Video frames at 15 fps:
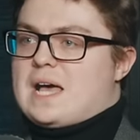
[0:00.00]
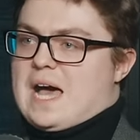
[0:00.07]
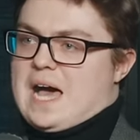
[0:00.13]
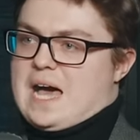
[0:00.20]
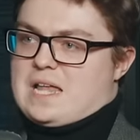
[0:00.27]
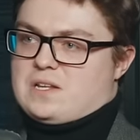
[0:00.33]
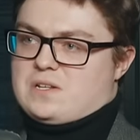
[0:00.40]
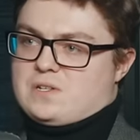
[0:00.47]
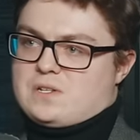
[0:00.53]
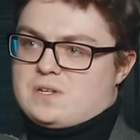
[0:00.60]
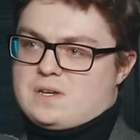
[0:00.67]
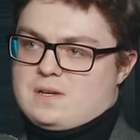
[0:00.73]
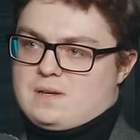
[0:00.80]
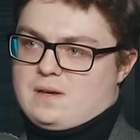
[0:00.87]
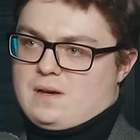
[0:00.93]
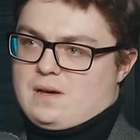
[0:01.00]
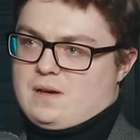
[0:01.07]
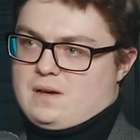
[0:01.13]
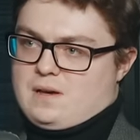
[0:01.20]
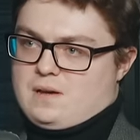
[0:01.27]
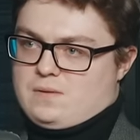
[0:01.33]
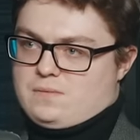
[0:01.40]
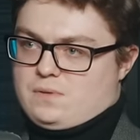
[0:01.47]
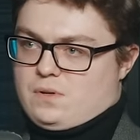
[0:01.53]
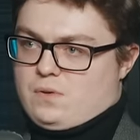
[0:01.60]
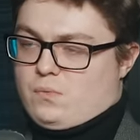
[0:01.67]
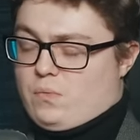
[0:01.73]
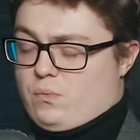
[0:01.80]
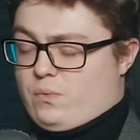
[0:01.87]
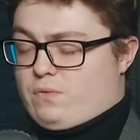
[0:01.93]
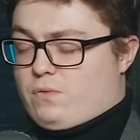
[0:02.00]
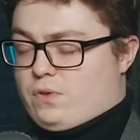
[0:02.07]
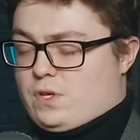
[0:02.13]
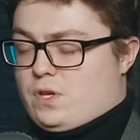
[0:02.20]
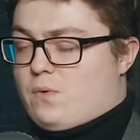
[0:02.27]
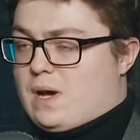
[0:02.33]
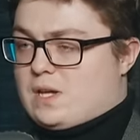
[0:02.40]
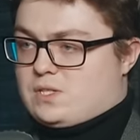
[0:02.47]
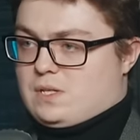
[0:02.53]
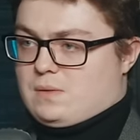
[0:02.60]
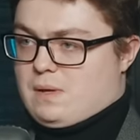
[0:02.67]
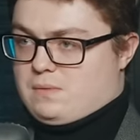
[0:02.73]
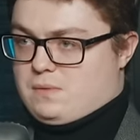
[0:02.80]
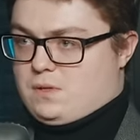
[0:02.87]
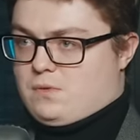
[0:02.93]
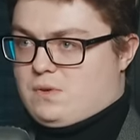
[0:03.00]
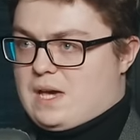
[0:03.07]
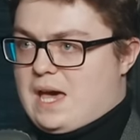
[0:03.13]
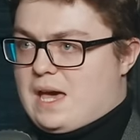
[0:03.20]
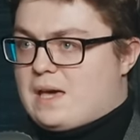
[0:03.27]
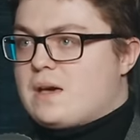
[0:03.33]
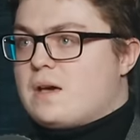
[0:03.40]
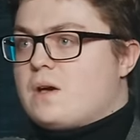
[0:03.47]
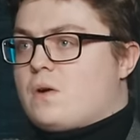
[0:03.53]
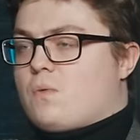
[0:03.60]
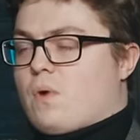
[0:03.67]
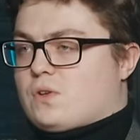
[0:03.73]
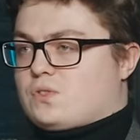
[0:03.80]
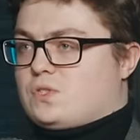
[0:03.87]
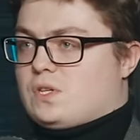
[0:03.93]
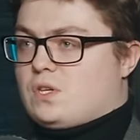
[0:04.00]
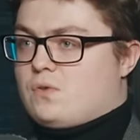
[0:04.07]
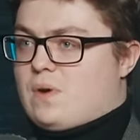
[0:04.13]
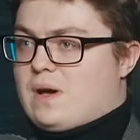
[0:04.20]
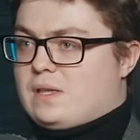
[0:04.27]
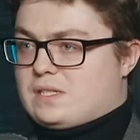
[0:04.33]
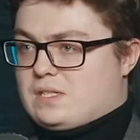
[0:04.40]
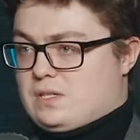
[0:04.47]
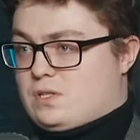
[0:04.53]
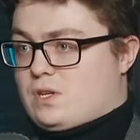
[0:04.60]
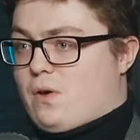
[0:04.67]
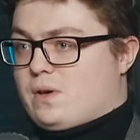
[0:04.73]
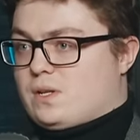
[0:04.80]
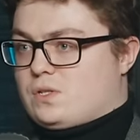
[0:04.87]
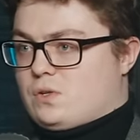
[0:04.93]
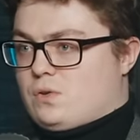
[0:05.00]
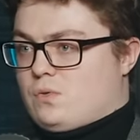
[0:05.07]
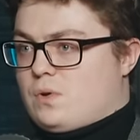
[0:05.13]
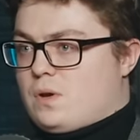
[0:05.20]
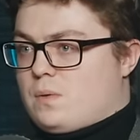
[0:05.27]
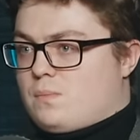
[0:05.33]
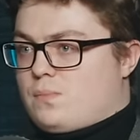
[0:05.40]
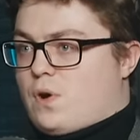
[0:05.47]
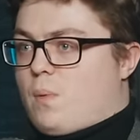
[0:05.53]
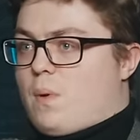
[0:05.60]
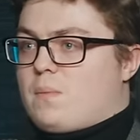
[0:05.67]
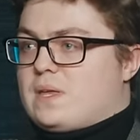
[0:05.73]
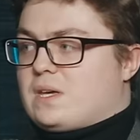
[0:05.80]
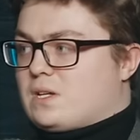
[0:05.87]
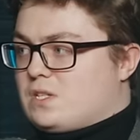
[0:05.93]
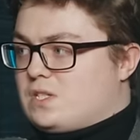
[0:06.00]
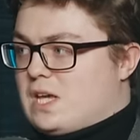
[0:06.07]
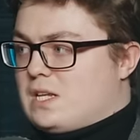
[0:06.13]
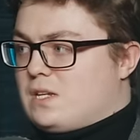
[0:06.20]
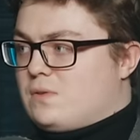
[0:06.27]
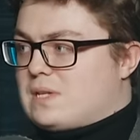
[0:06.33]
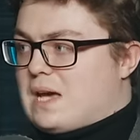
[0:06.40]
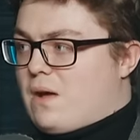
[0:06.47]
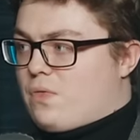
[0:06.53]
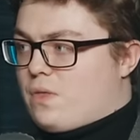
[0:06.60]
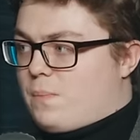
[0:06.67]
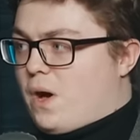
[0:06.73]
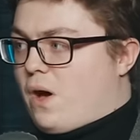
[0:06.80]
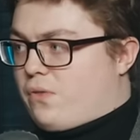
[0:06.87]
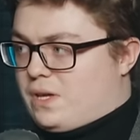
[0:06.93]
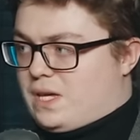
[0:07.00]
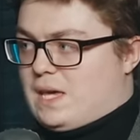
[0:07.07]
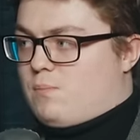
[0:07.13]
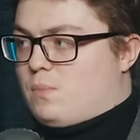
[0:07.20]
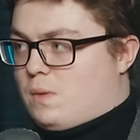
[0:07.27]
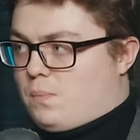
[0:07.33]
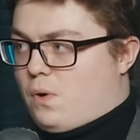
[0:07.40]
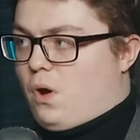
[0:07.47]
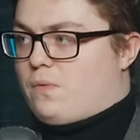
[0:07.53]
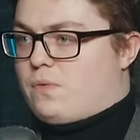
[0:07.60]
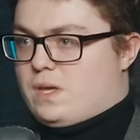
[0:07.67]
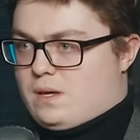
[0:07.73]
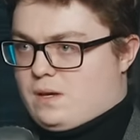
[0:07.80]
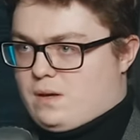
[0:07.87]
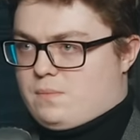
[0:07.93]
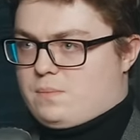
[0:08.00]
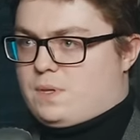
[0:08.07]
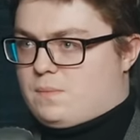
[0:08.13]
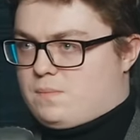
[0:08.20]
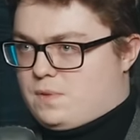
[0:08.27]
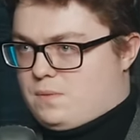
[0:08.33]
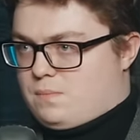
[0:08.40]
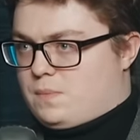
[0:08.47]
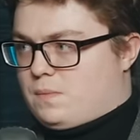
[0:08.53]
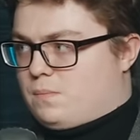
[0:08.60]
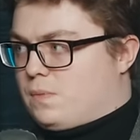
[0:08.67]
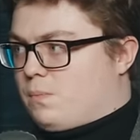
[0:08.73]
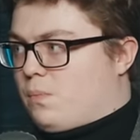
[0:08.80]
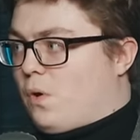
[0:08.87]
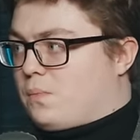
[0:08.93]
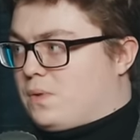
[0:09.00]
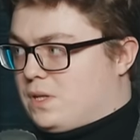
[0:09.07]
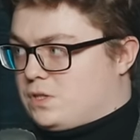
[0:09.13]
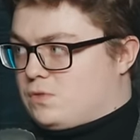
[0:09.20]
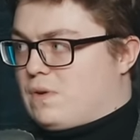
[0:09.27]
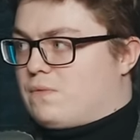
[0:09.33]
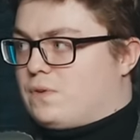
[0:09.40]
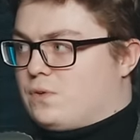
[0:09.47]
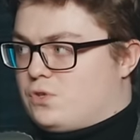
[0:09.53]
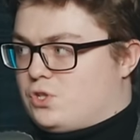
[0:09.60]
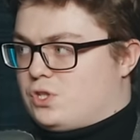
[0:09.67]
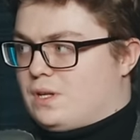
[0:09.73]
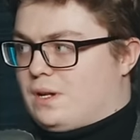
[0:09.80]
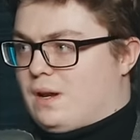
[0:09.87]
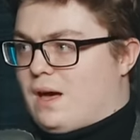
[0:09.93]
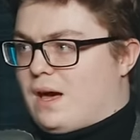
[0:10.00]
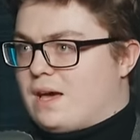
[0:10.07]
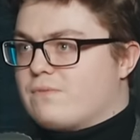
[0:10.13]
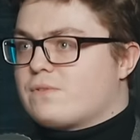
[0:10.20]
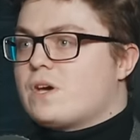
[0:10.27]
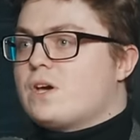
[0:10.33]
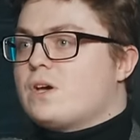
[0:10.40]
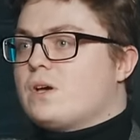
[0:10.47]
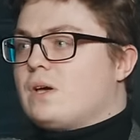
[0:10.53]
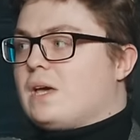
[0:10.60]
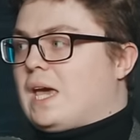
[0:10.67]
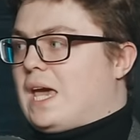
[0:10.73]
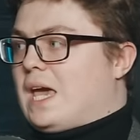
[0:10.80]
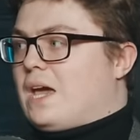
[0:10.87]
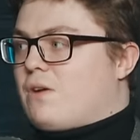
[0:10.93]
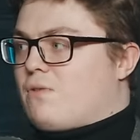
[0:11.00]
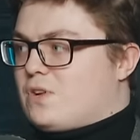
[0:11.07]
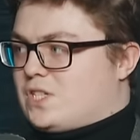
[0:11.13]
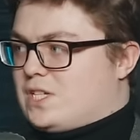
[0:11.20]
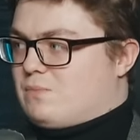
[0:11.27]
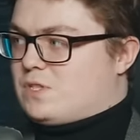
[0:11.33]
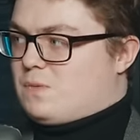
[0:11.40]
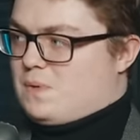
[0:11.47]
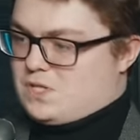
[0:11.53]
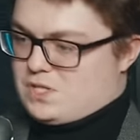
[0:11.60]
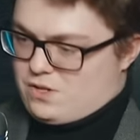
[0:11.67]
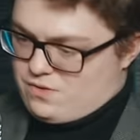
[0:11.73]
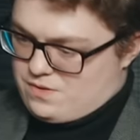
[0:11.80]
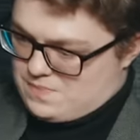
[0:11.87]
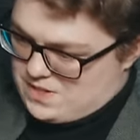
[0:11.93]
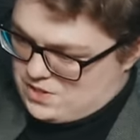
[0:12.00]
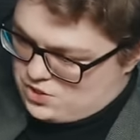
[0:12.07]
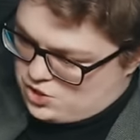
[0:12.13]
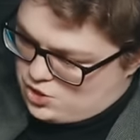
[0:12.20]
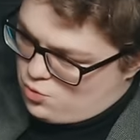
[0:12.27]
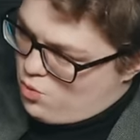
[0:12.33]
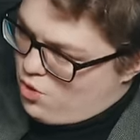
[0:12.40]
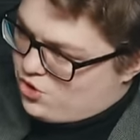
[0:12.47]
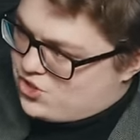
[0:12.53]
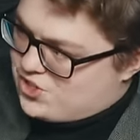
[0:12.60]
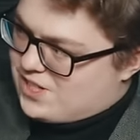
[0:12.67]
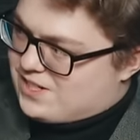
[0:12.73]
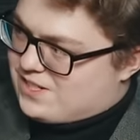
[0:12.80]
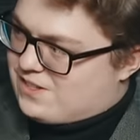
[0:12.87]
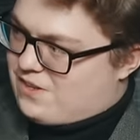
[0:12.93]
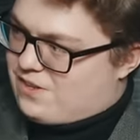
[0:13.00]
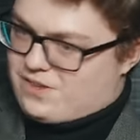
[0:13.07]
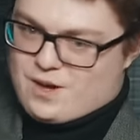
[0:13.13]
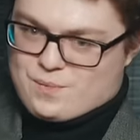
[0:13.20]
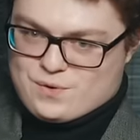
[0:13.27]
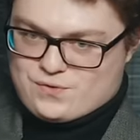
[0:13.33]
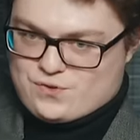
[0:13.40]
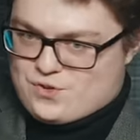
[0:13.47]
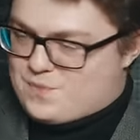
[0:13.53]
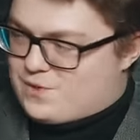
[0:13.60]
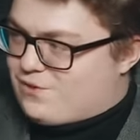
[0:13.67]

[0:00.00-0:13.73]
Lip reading: and, we've got the US and the UK, whilst the US is going to probably continue down the path and keep the populist revolution alive, here it seems to be slowly being squashed under the thumb of human